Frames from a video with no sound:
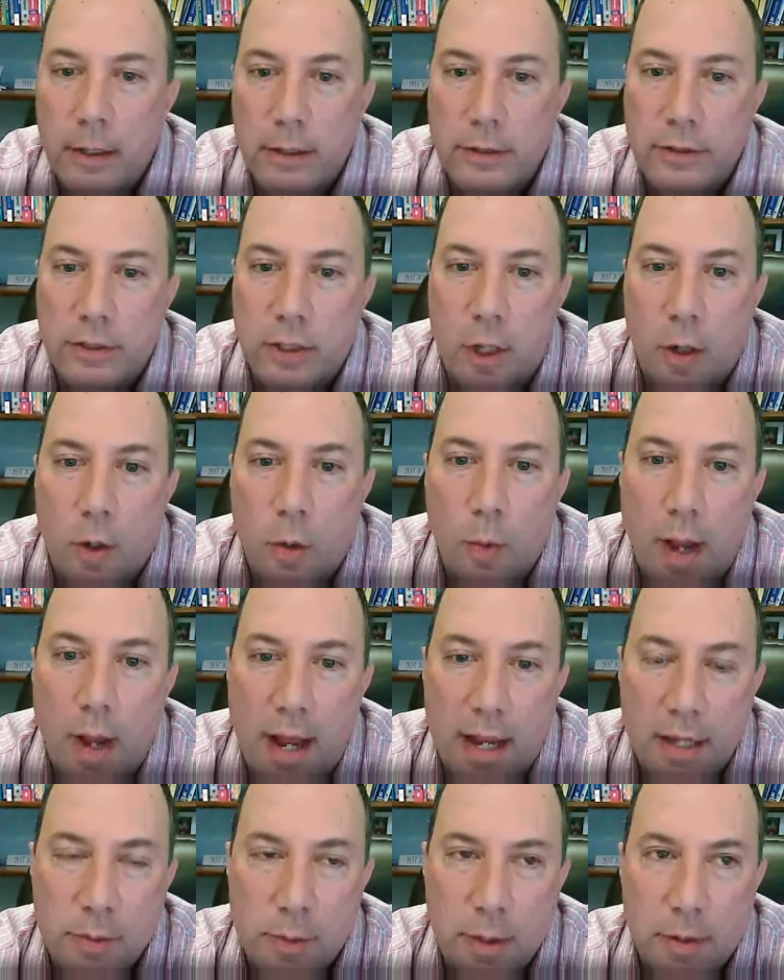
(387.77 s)
So
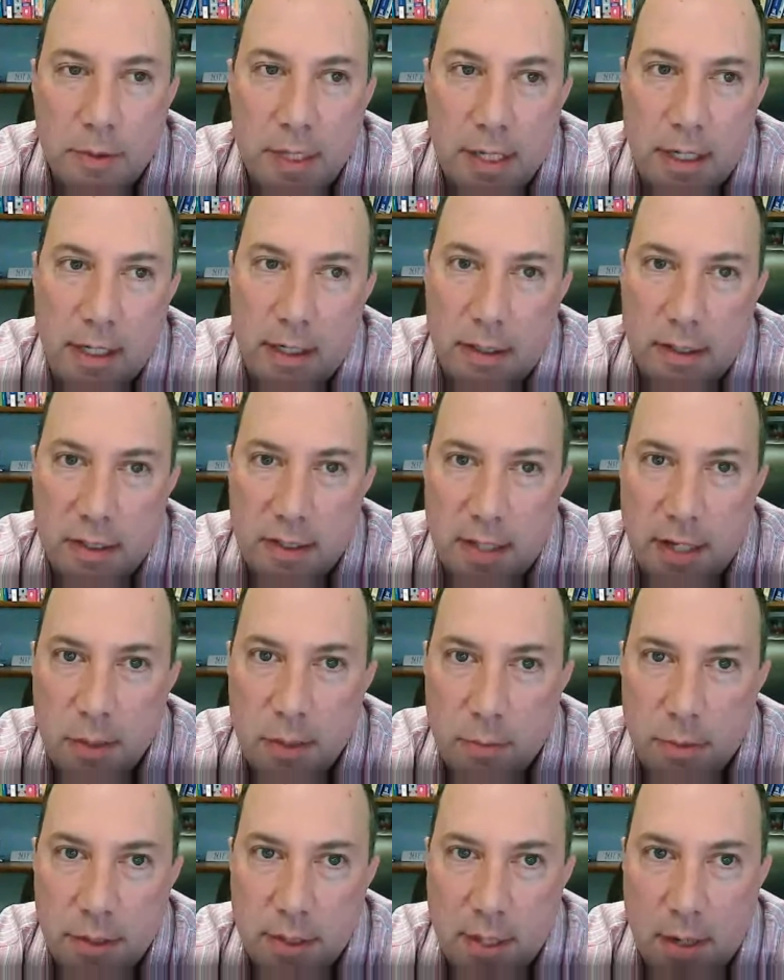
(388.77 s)
as we were taking
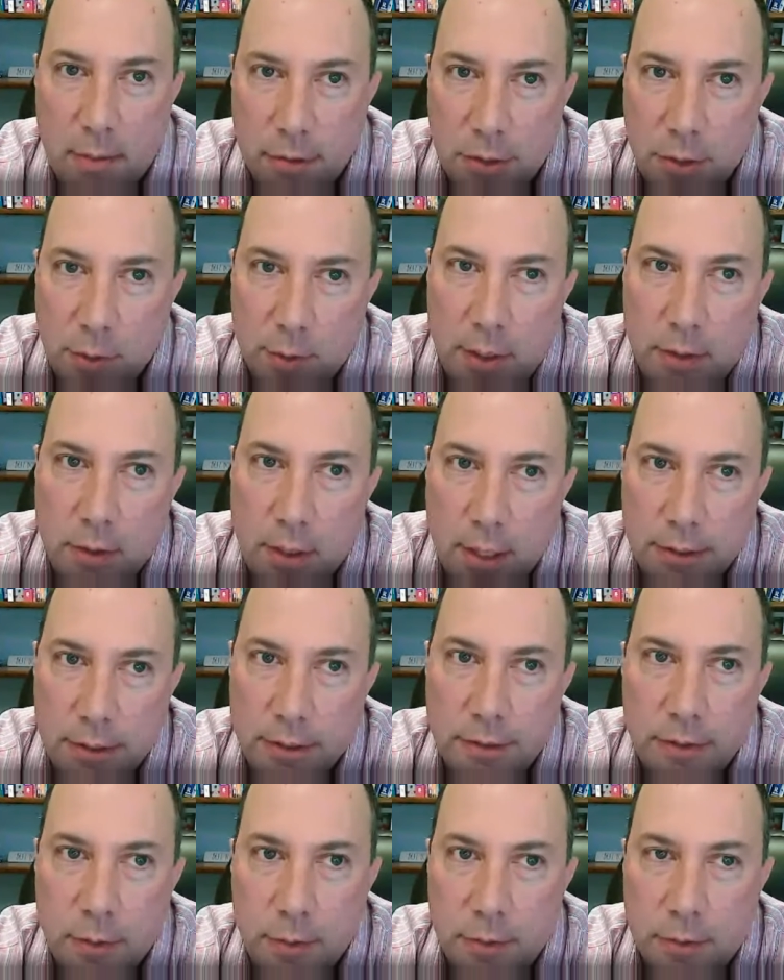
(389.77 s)
assessments, I was doing
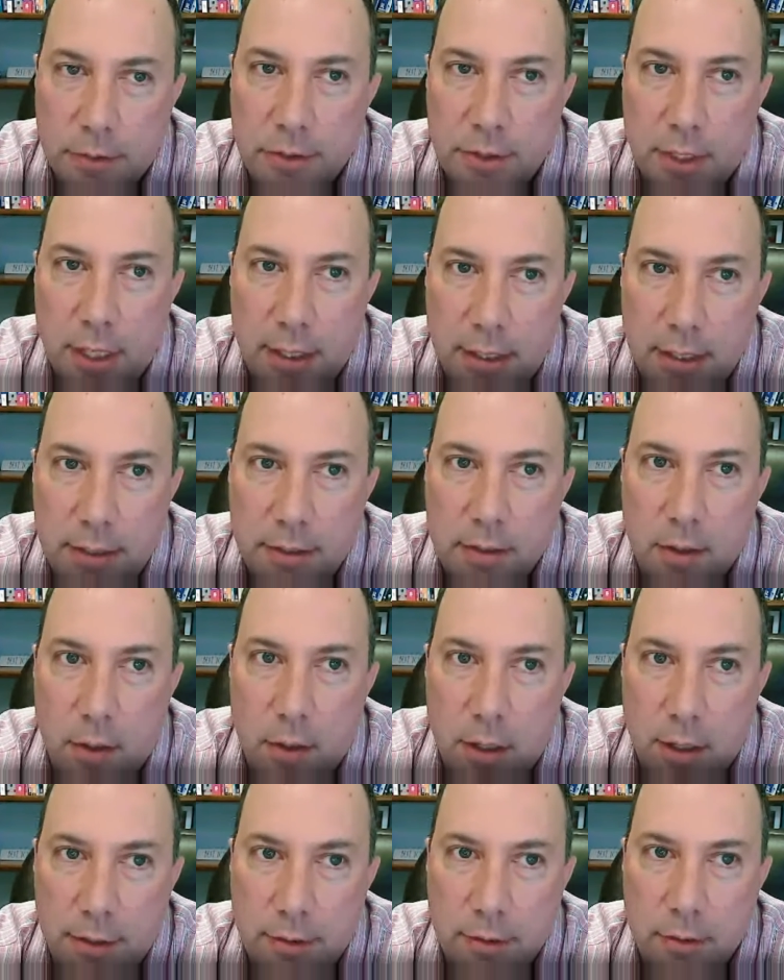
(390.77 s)
longitudinal studies
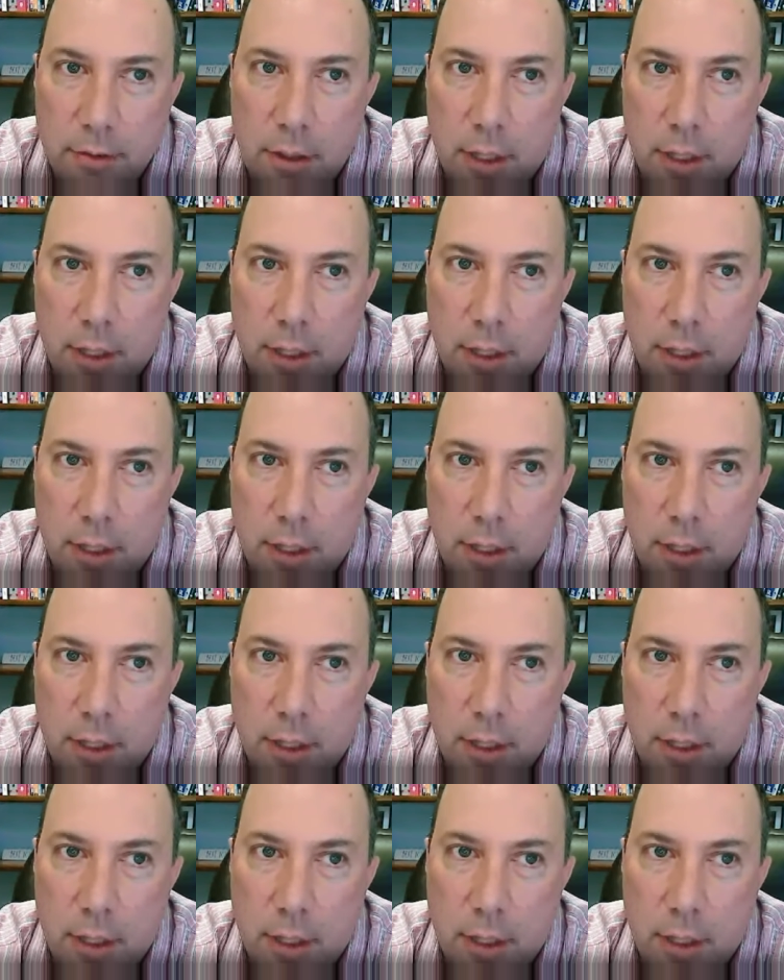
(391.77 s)
on